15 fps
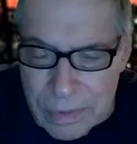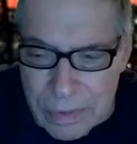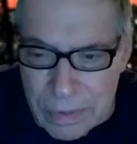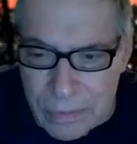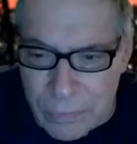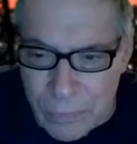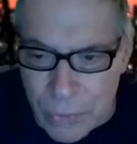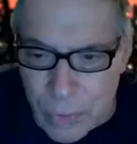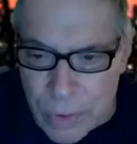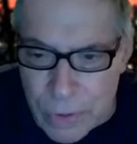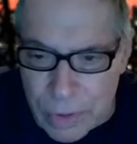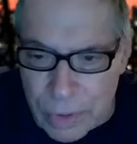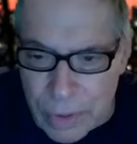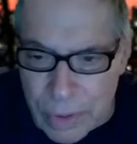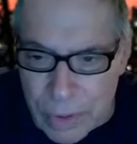
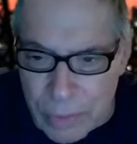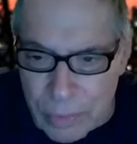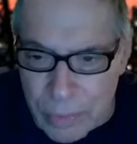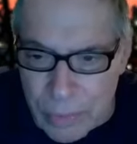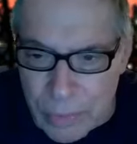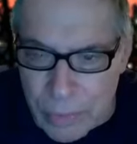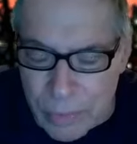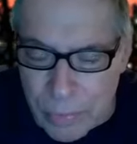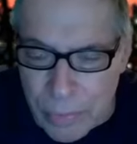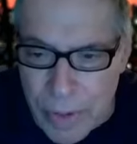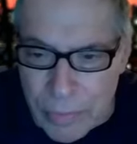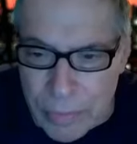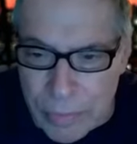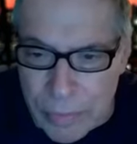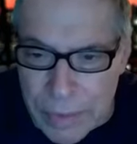Unfortunately, we will
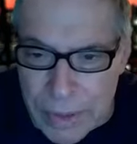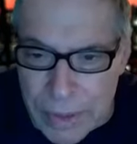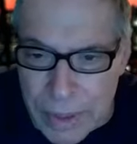probably